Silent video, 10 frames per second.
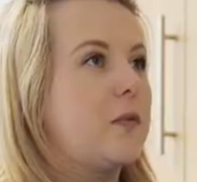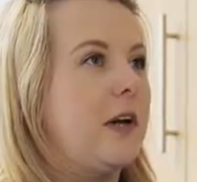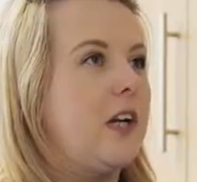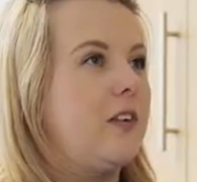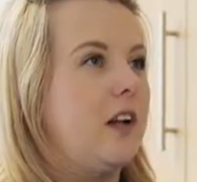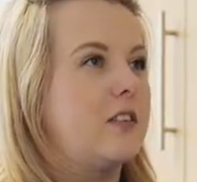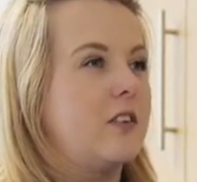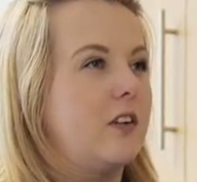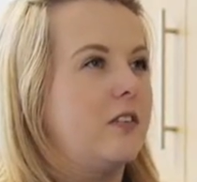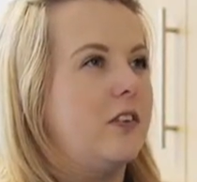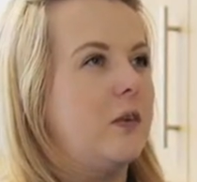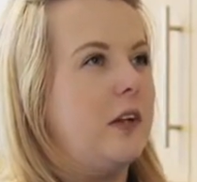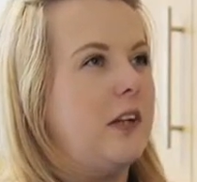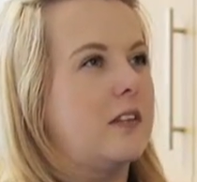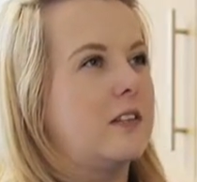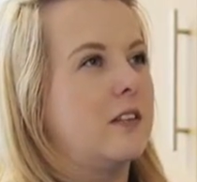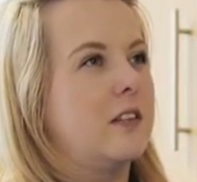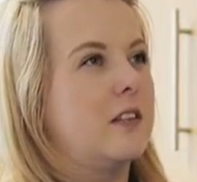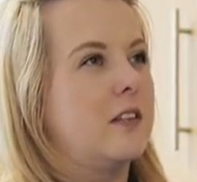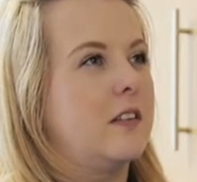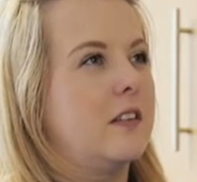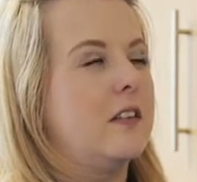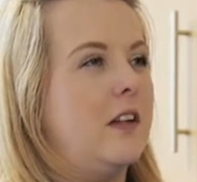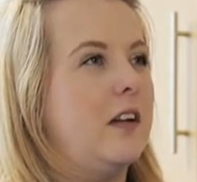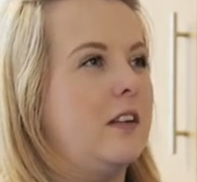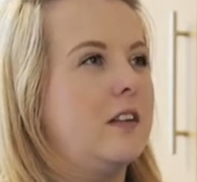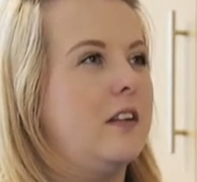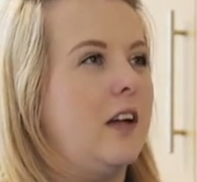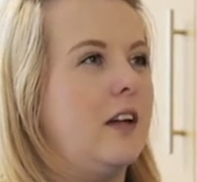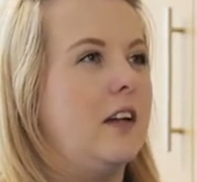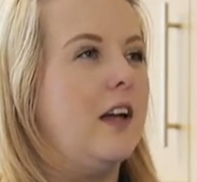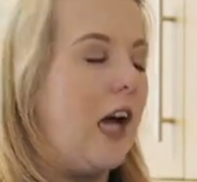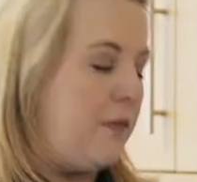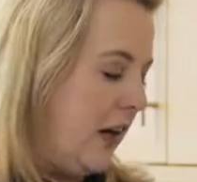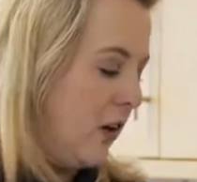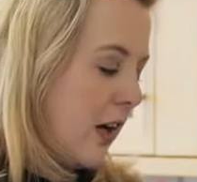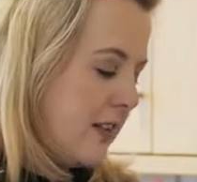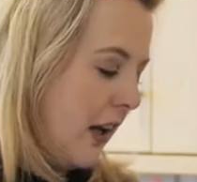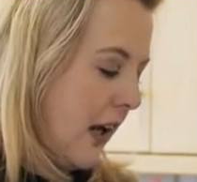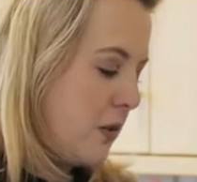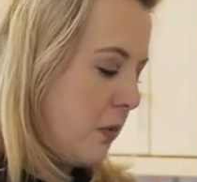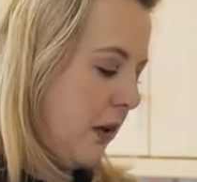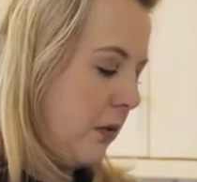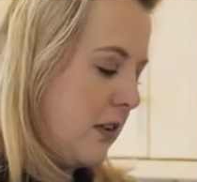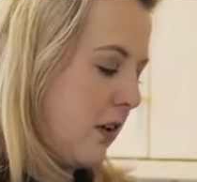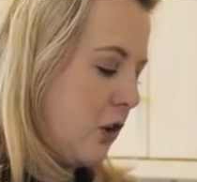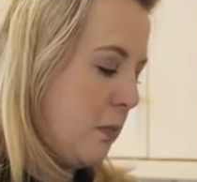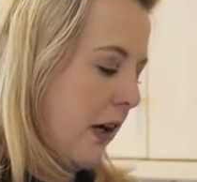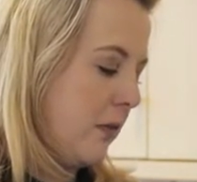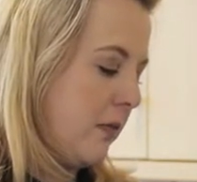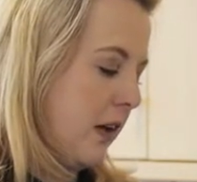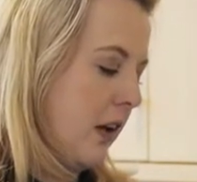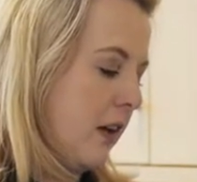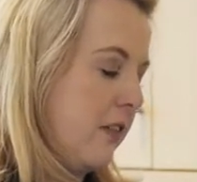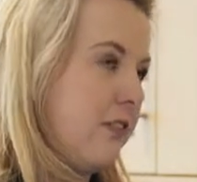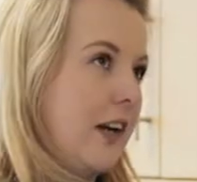also the tools to do effective social work with our children in